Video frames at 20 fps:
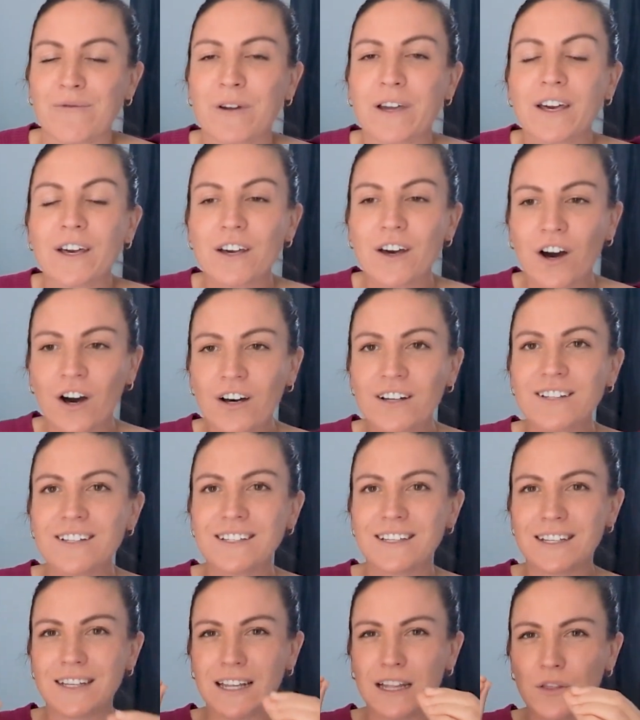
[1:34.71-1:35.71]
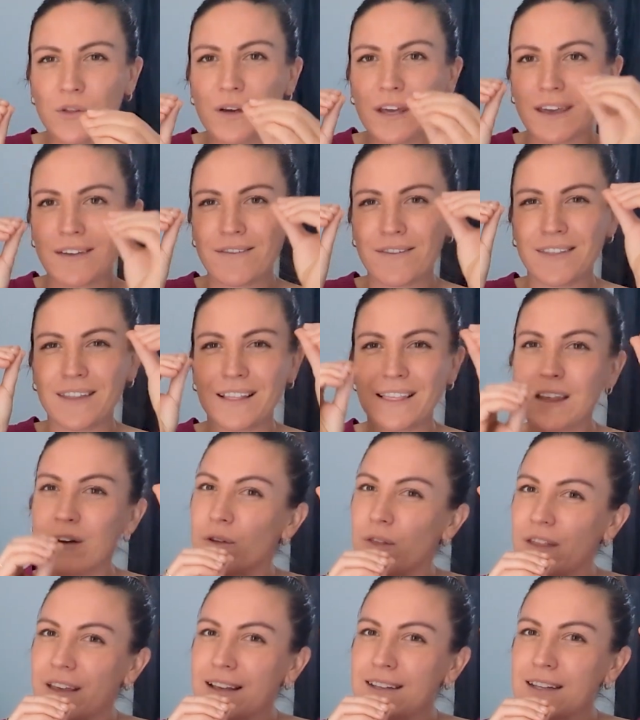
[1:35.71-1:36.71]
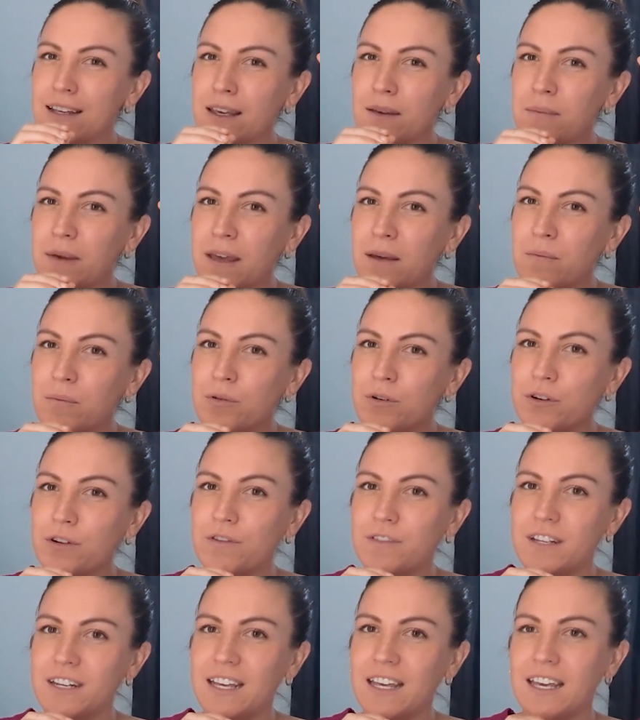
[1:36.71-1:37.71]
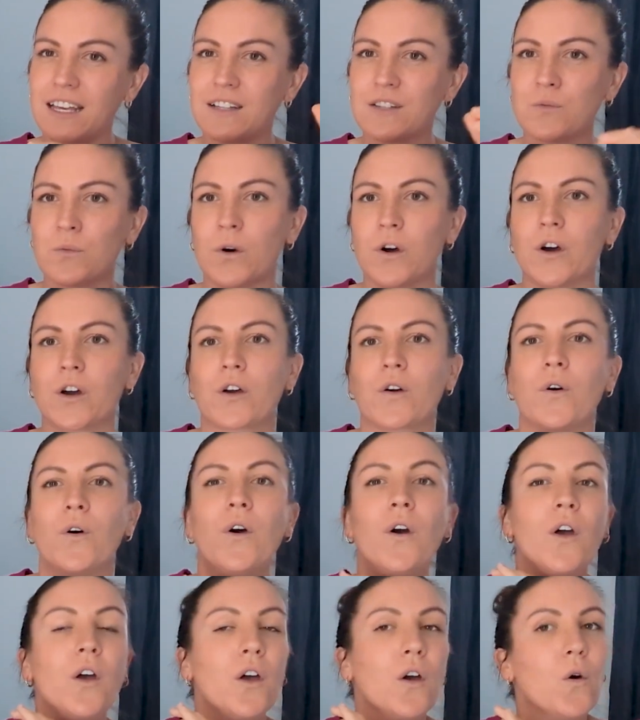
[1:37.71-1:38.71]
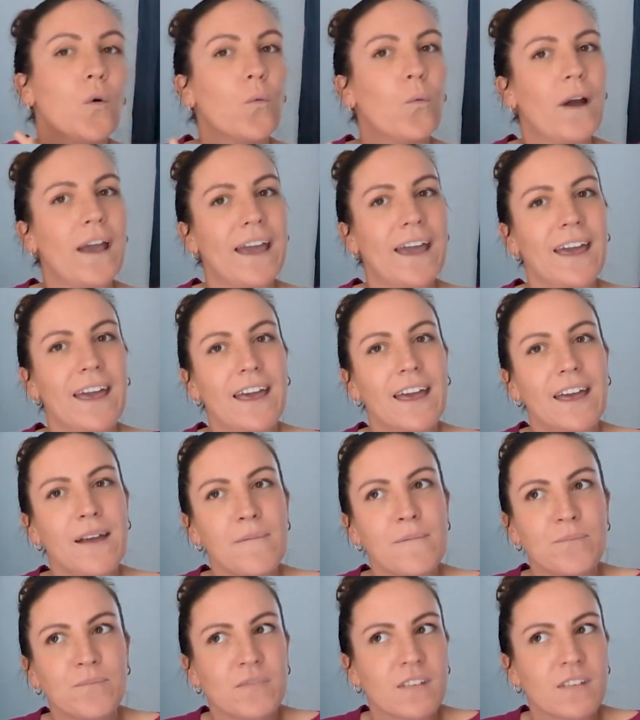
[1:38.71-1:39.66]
We are constantly looking for the little things that can be improved in a kid's work, or where